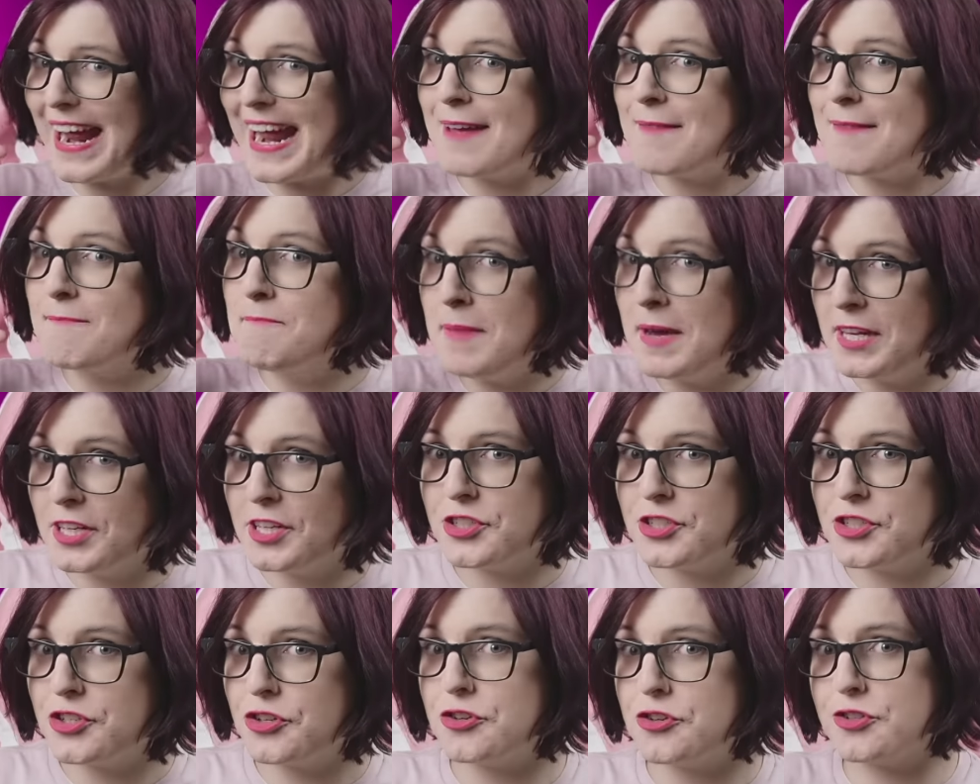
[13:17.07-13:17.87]
a
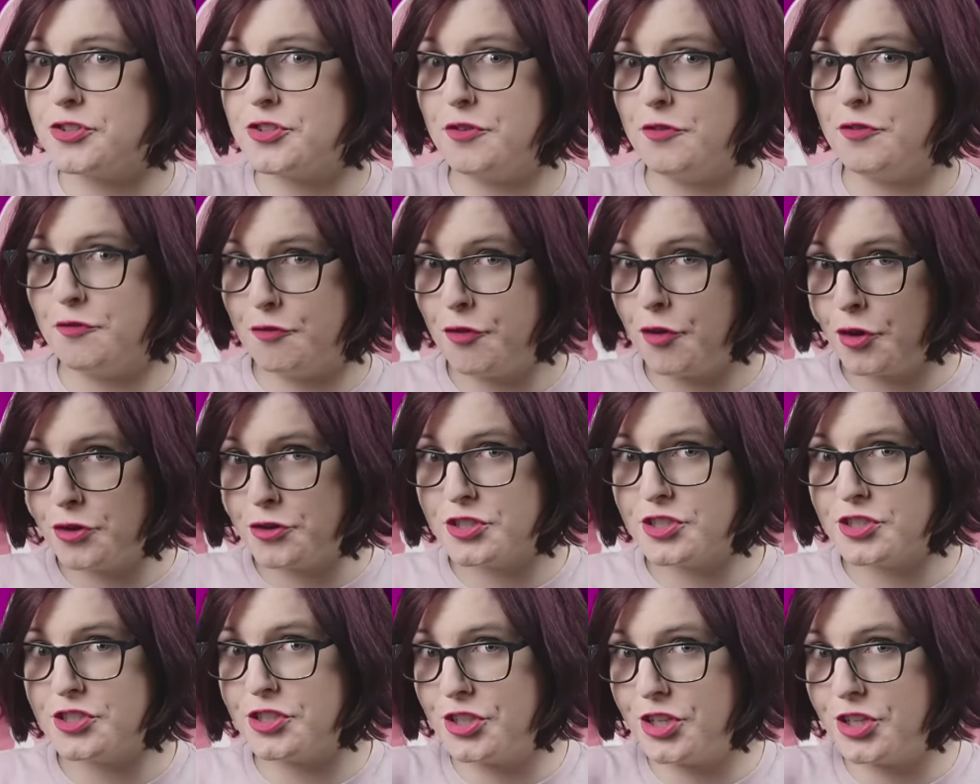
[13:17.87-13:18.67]
miniatures
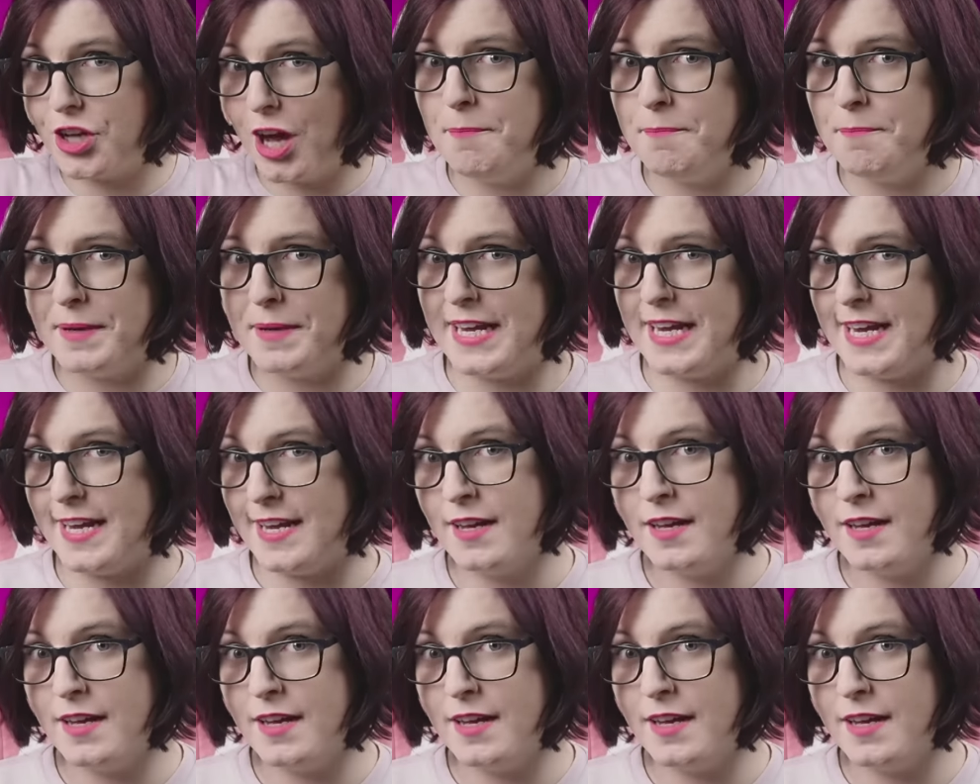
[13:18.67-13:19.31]
first company